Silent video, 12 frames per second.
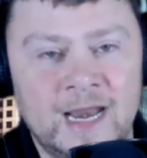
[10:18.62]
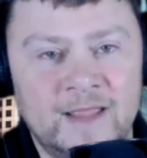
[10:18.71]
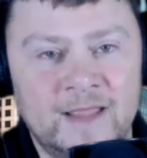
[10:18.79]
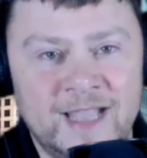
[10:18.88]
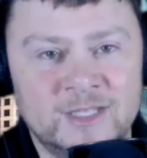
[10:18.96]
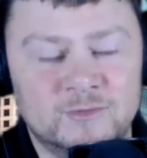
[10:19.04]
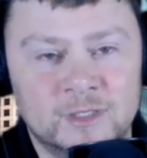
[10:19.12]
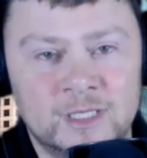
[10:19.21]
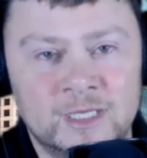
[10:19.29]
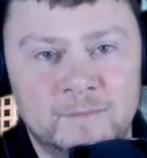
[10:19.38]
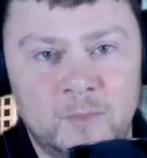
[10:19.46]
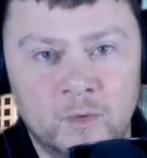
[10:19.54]
that's
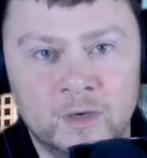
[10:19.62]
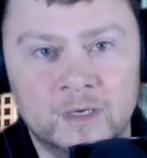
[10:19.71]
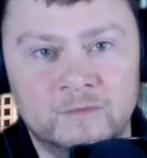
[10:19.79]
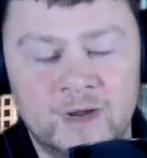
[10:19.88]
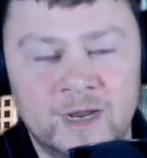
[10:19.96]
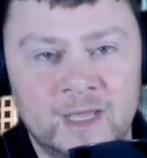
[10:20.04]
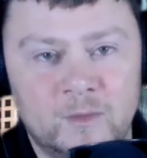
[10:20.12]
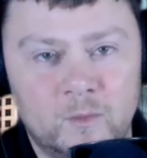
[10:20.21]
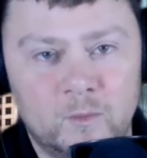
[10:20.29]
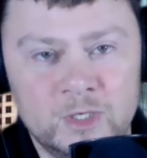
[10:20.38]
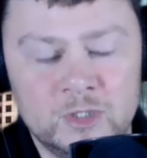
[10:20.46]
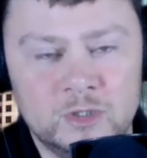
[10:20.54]
really important, right? Like
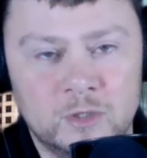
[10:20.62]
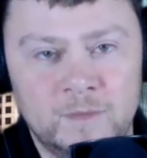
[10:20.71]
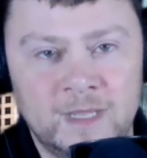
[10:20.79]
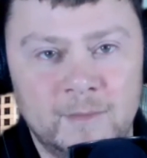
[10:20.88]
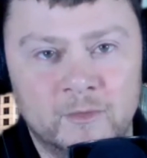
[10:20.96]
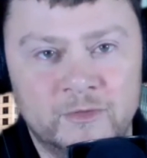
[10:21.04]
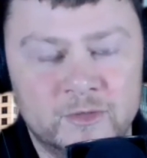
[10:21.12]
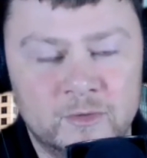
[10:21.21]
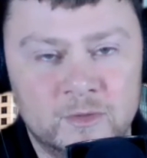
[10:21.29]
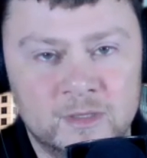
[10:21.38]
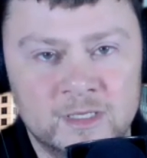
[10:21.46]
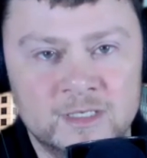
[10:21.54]
we should be able
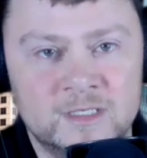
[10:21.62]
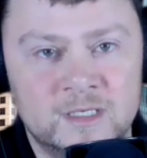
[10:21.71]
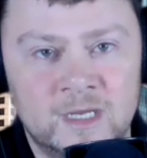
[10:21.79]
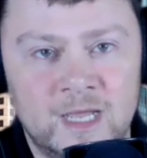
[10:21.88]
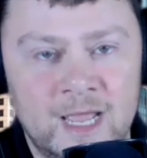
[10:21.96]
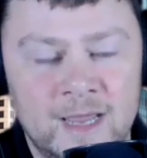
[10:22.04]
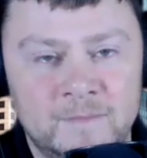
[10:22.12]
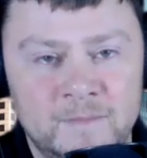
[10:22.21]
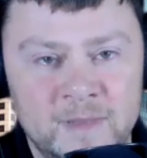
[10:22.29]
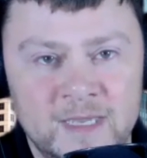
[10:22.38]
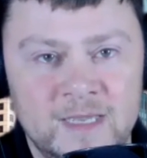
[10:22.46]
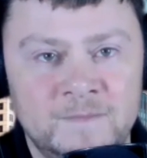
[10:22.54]
to listen and
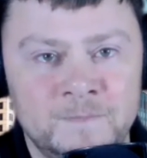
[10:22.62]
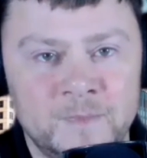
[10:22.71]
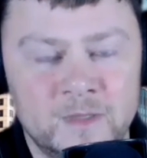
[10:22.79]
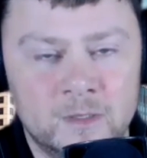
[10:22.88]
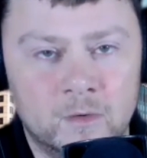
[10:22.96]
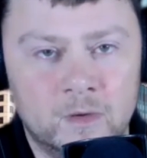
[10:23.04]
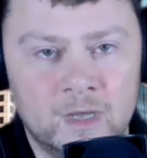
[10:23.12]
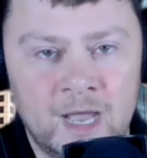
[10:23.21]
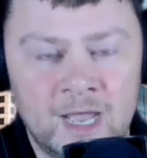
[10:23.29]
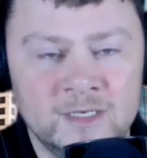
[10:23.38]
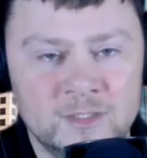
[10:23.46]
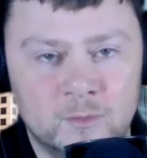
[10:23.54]
be,
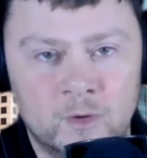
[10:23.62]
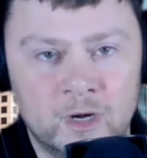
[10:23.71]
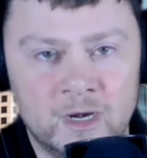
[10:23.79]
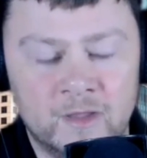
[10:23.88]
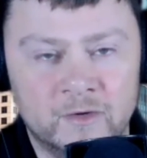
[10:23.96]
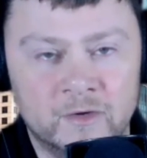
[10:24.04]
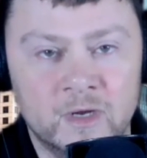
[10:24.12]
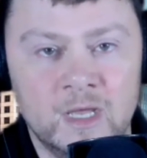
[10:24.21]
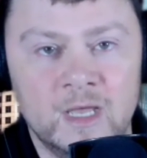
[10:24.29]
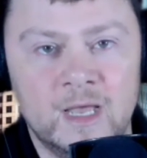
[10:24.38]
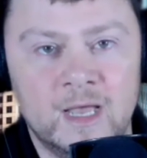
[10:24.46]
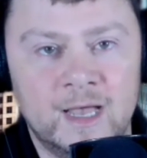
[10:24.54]
kind to one another.
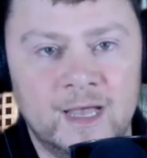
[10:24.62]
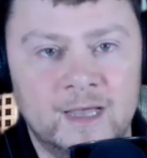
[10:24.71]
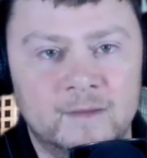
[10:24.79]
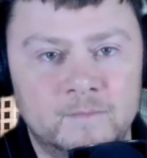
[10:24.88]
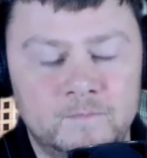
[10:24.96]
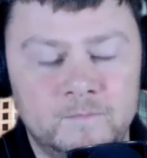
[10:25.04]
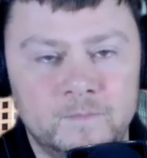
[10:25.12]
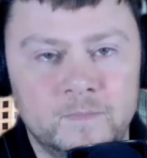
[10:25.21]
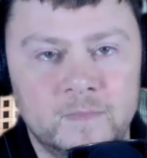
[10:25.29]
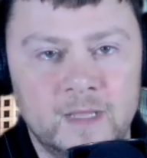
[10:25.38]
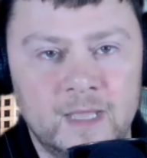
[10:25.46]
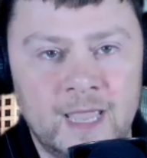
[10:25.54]
Uh,
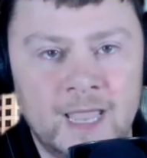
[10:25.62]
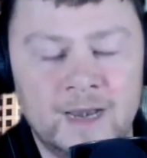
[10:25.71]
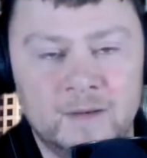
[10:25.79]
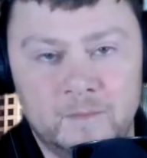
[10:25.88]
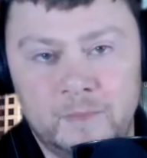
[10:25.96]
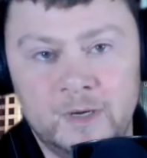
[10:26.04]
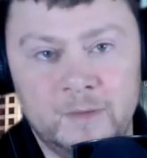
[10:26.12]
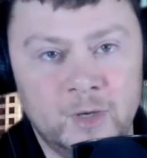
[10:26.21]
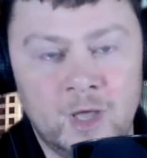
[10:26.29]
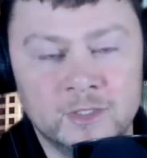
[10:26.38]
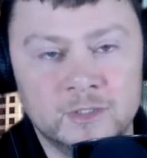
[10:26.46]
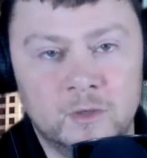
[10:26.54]
and but
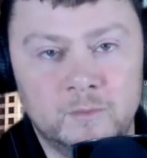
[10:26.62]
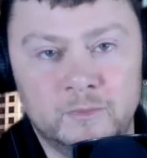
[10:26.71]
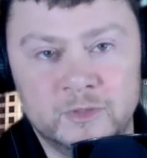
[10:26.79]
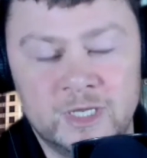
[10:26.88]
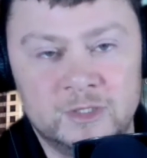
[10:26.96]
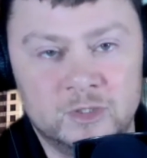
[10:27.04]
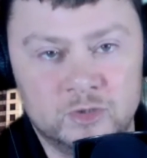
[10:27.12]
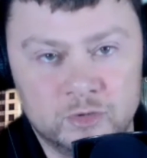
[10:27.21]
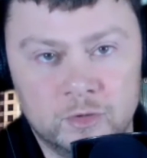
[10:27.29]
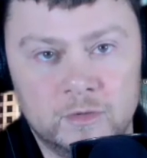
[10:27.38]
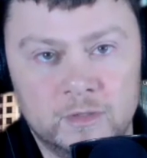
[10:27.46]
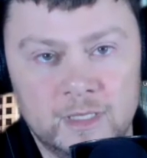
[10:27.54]
also present the
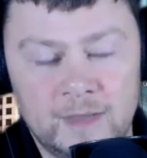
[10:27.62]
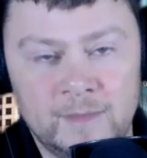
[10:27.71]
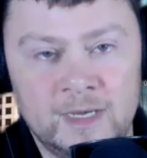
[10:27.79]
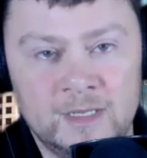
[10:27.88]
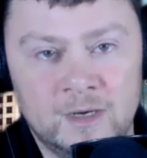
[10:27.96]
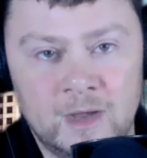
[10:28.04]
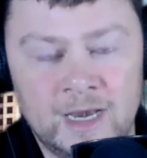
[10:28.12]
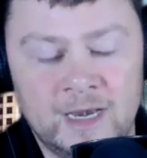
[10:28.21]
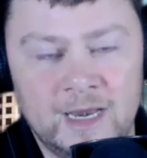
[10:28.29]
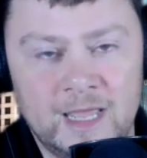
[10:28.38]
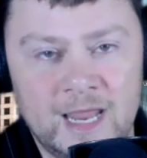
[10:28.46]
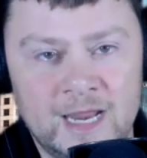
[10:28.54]
truth. I mean, and
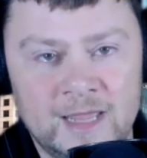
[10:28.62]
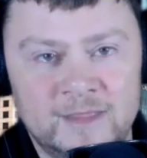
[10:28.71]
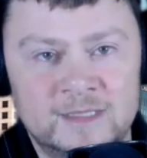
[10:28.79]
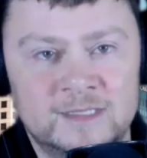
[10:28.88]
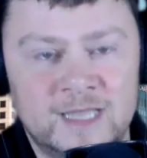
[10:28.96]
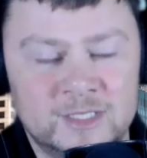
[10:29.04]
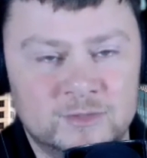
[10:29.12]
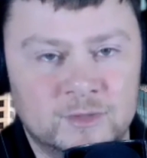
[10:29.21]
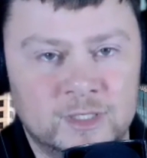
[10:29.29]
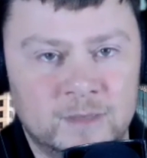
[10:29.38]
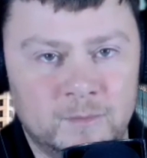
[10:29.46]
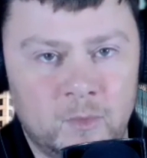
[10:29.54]
I think that that's
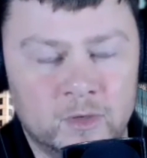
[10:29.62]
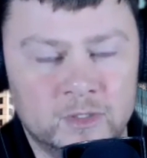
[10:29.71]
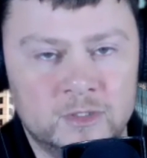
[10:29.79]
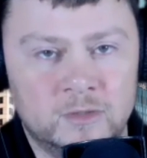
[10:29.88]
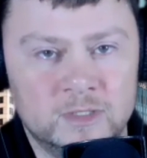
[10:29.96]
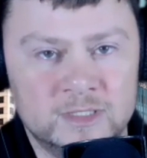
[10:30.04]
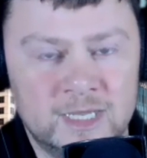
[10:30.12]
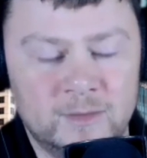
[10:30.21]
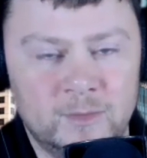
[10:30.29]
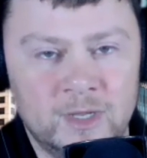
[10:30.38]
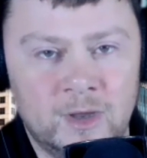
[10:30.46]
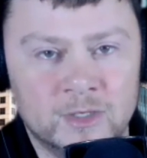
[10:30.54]
really important too, is that
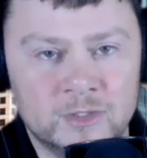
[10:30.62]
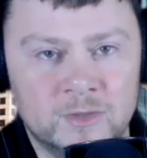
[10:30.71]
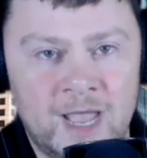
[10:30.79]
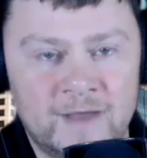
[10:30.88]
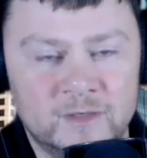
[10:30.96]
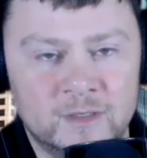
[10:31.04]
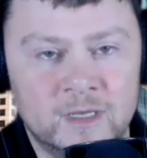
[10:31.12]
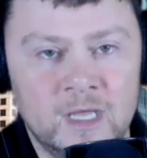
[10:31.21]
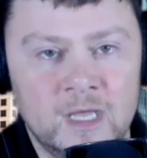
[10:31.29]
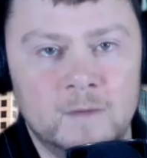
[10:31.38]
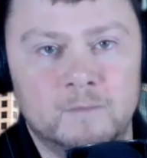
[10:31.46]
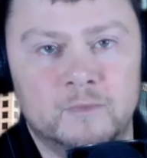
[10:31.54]
we also have to
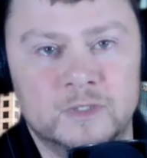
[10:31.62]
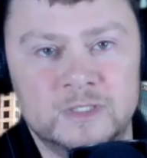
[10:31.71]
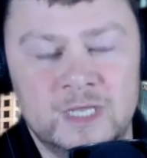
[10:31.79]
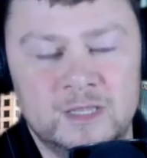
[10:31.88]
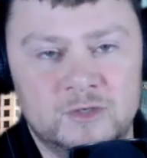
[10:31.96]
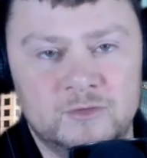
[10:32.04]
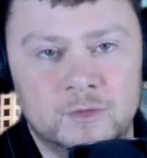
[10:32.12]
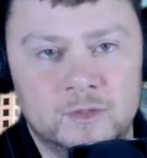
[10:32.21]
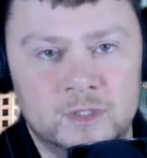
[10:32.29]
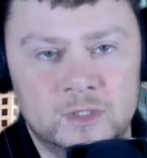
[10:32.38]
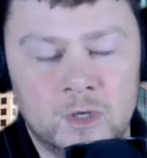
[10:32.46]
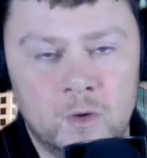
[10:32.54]
present the truth
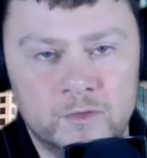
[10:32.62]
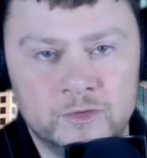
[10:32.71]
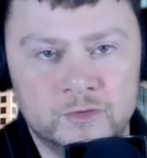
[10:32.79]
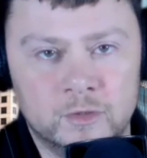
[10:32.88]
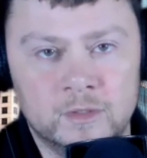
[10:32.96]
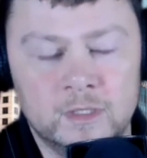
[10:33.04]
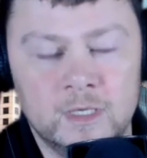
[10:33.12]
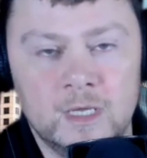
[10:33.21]
and know the truth,